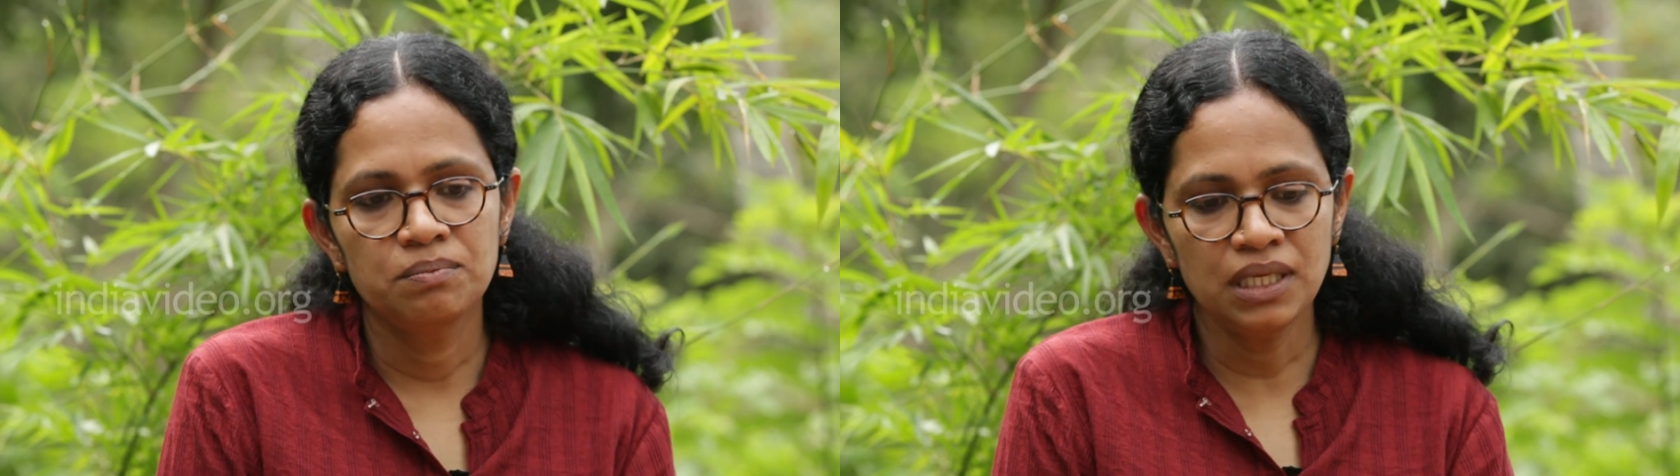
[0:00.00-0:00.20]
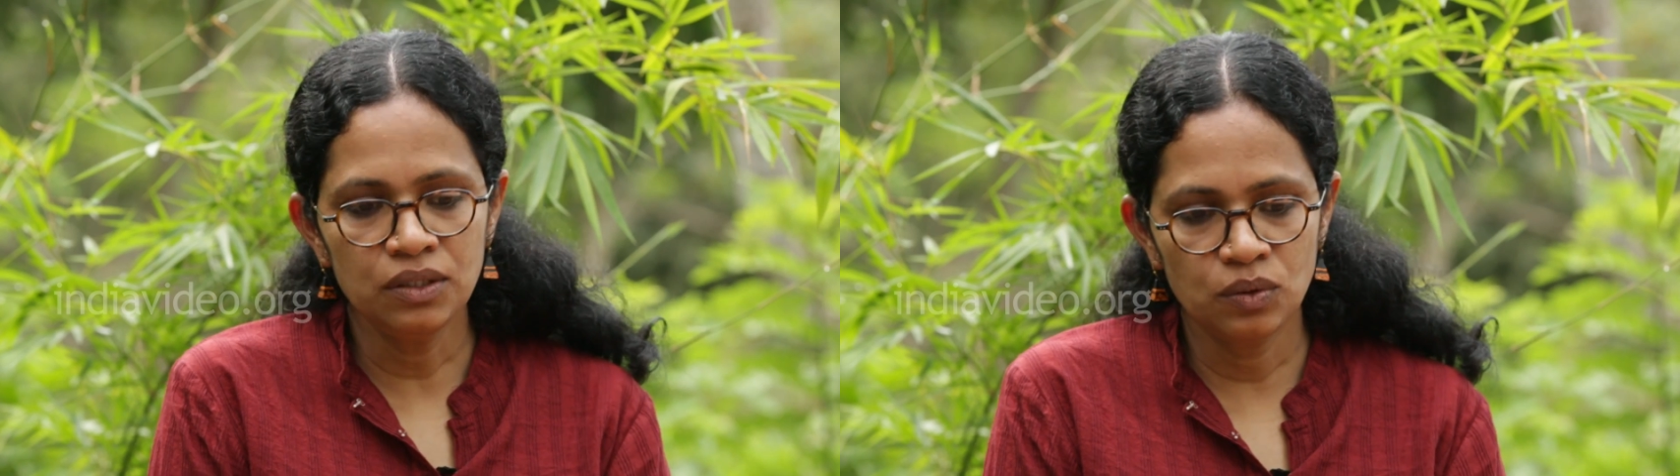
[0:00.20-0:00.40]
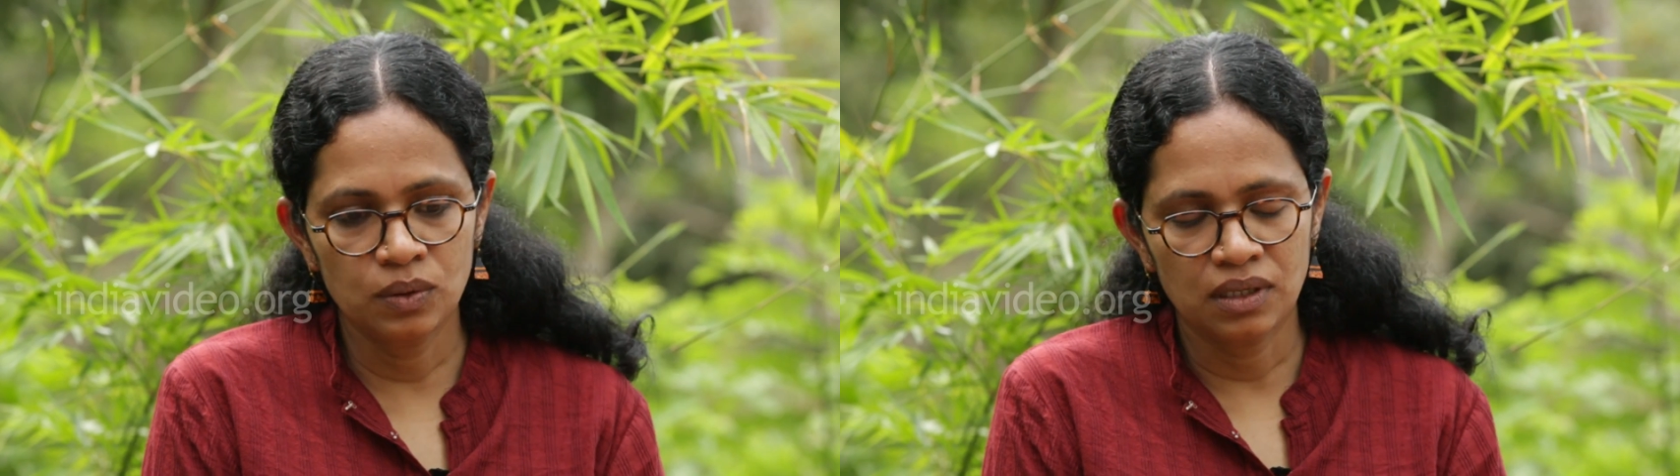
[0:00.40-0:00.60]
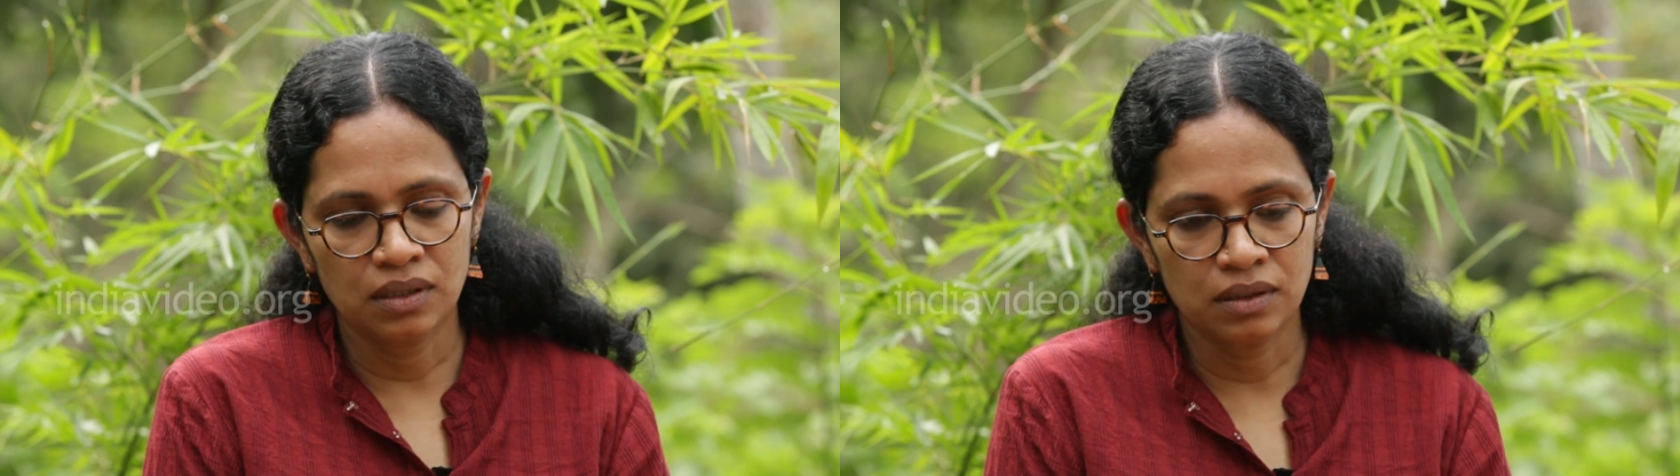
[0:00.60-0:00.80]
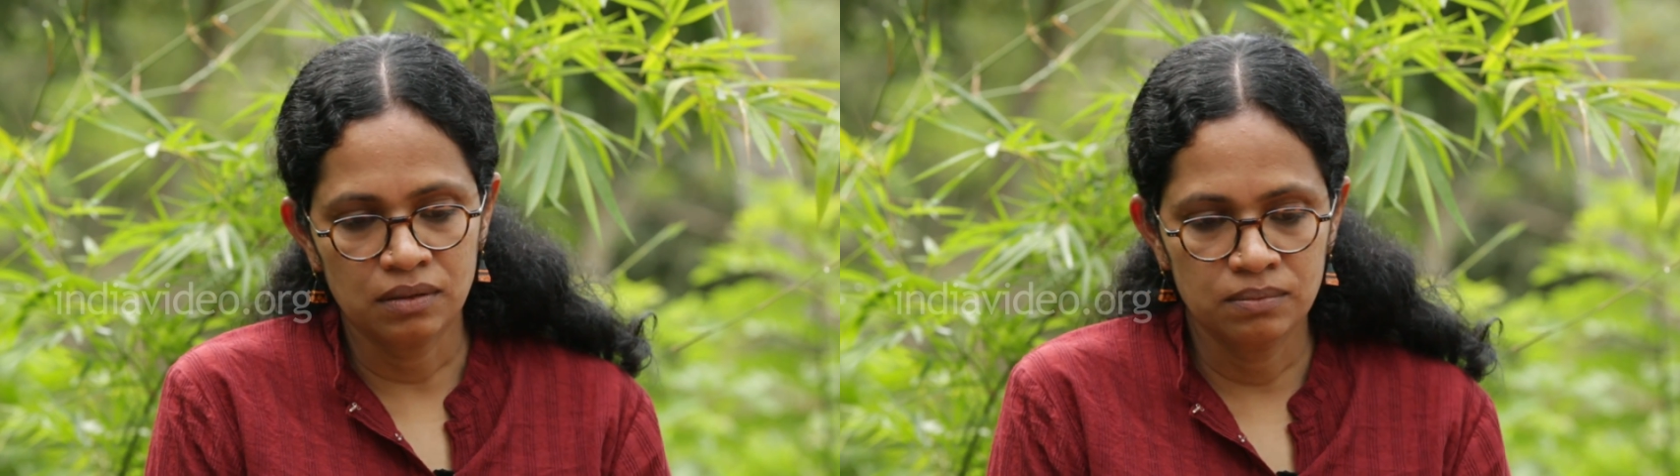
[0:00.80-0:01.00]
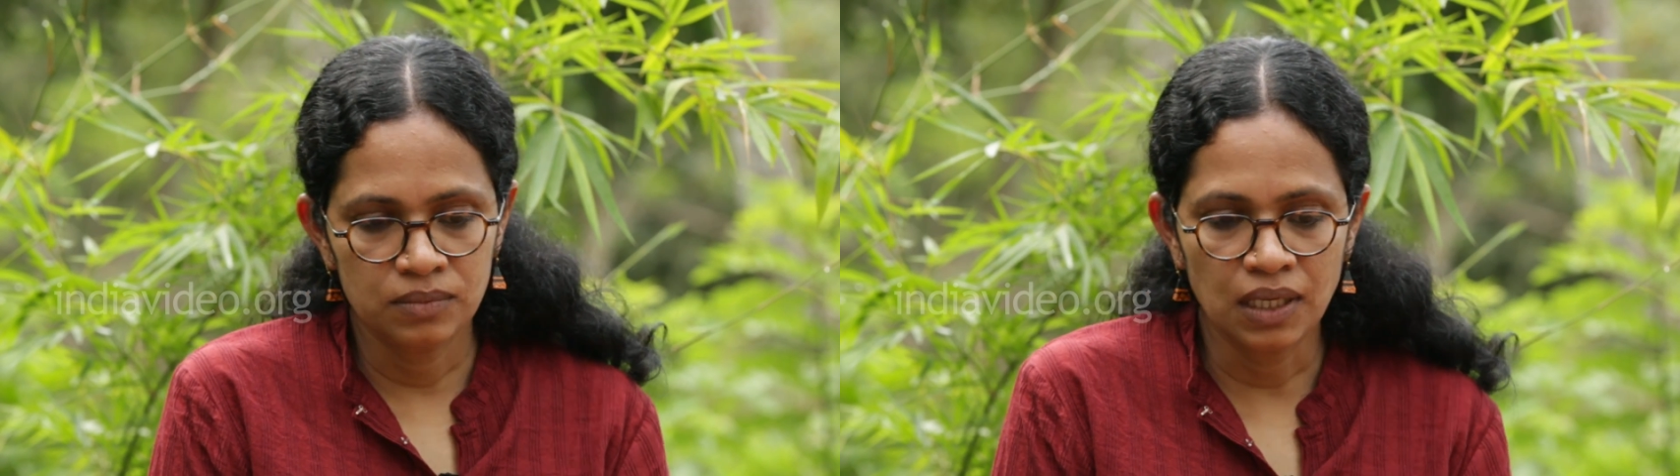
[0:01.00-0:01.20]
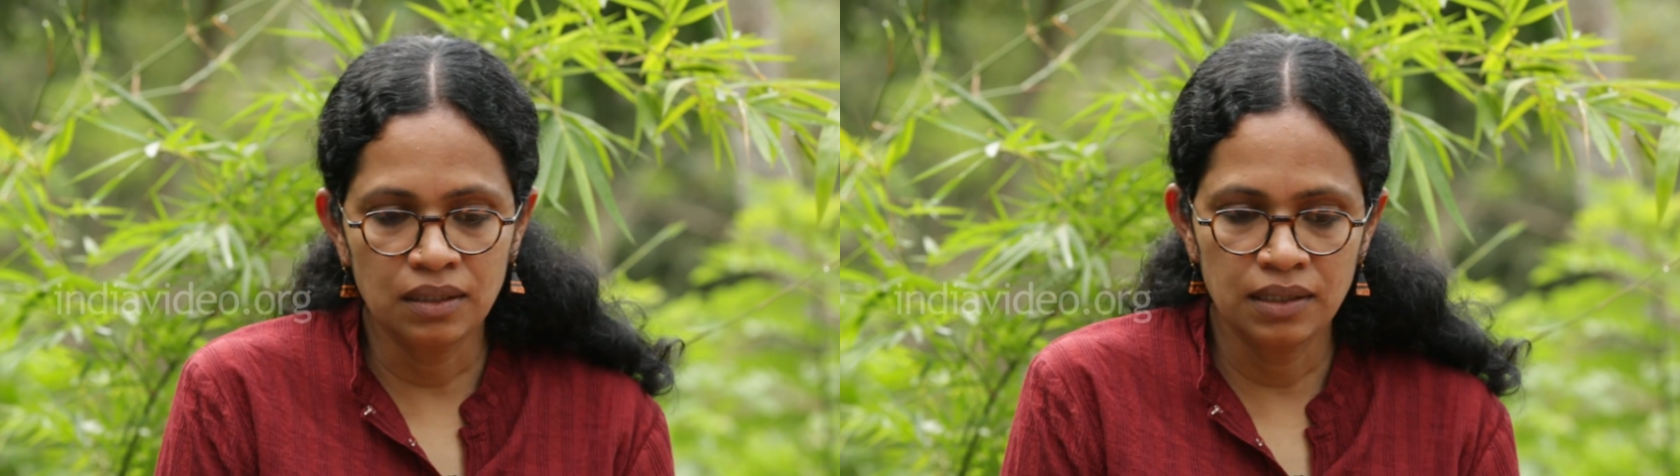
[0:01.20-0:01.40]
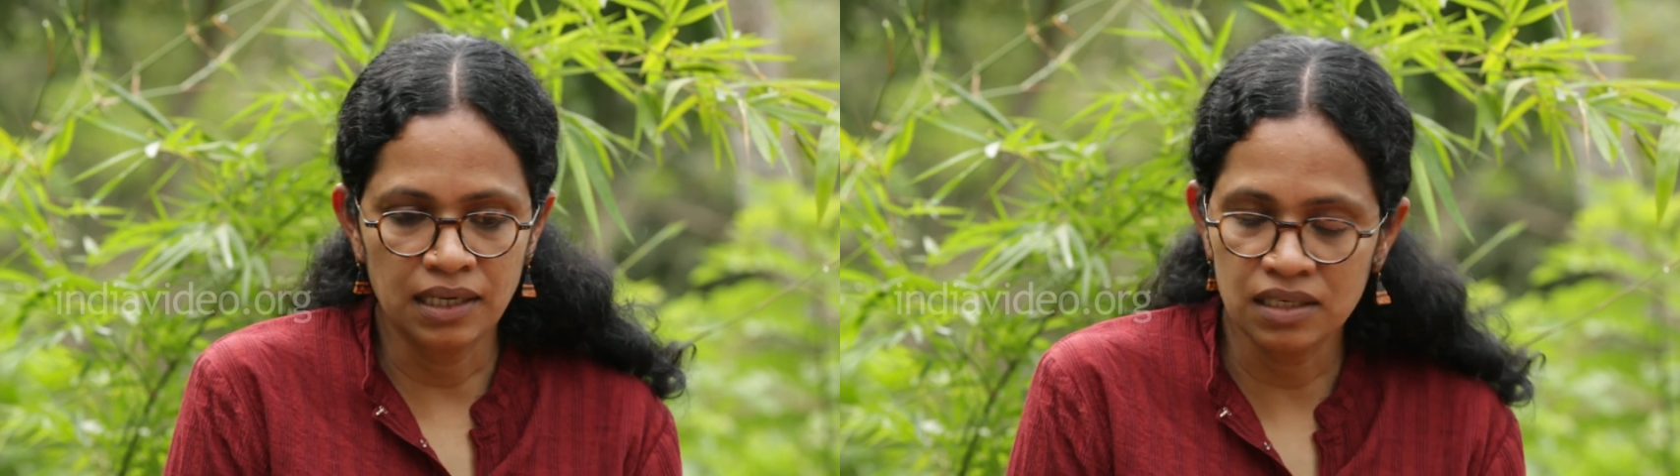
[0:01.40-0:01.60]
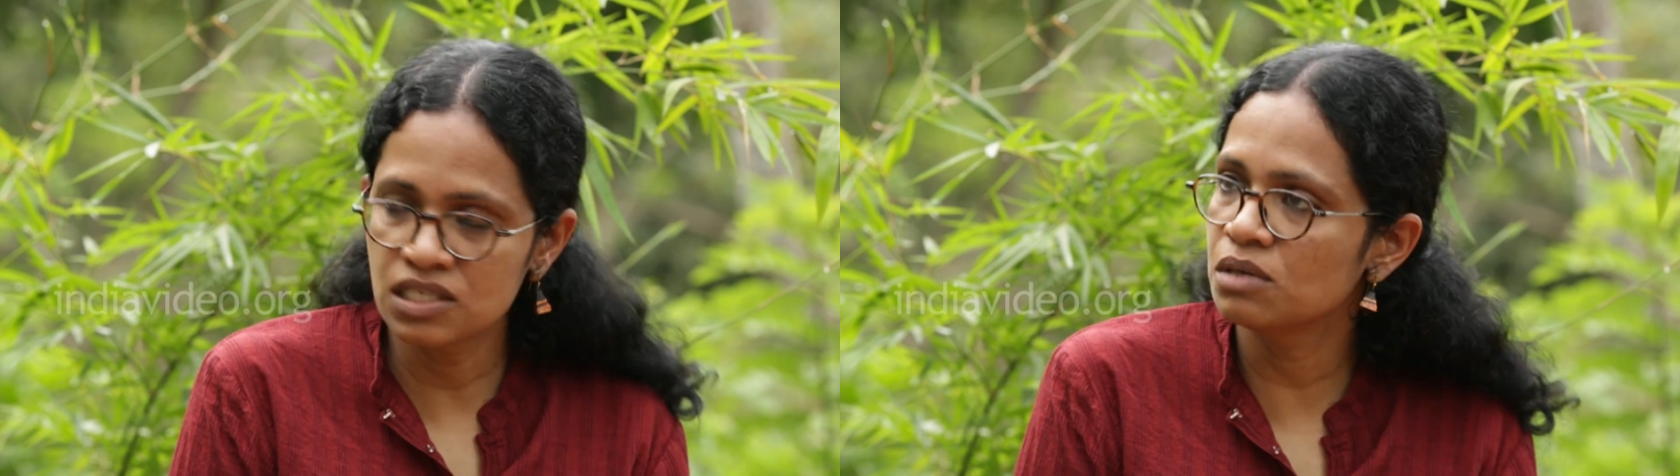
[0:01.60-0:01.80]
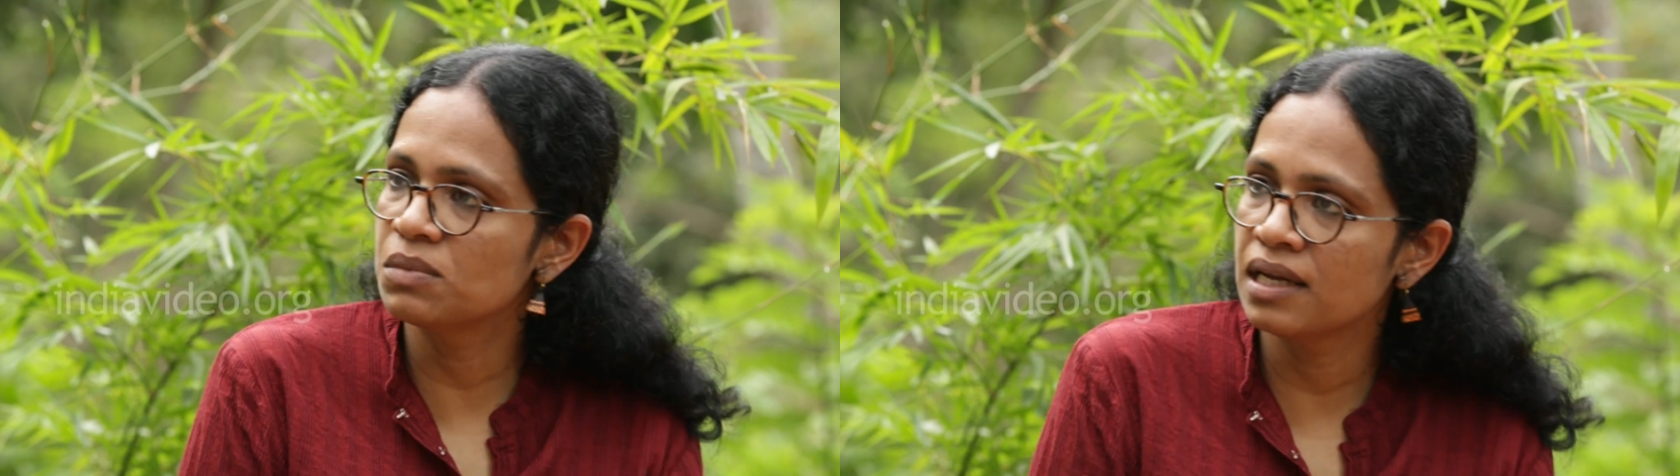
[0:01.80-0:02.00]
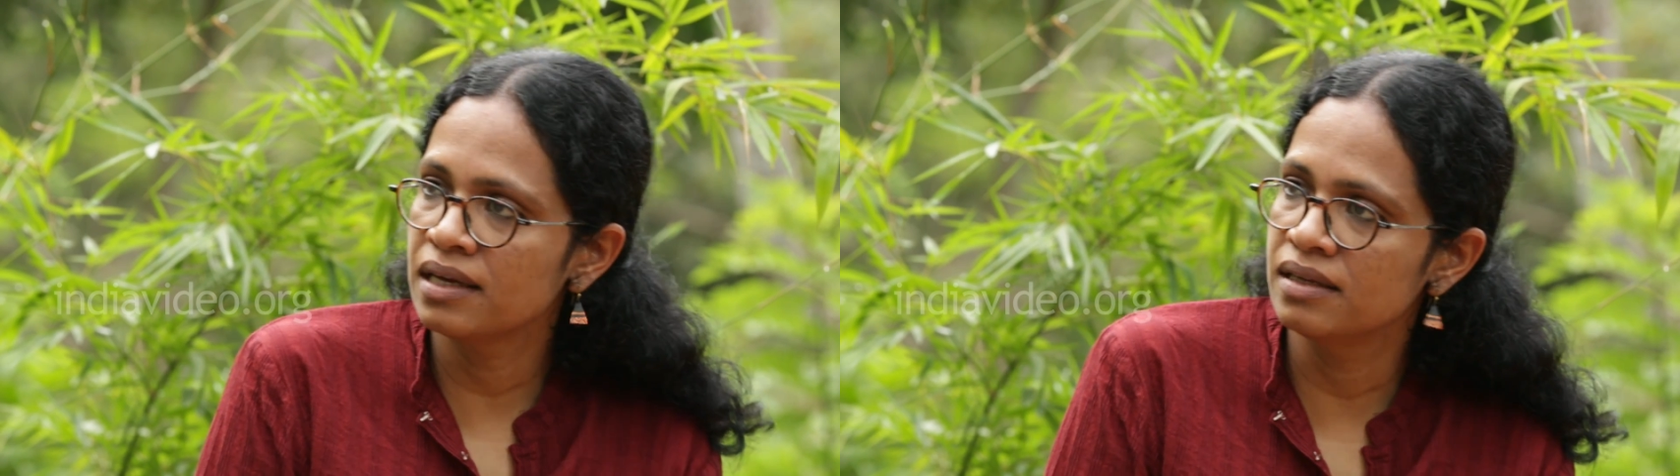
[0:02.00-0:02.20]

been to in the Agastyamalai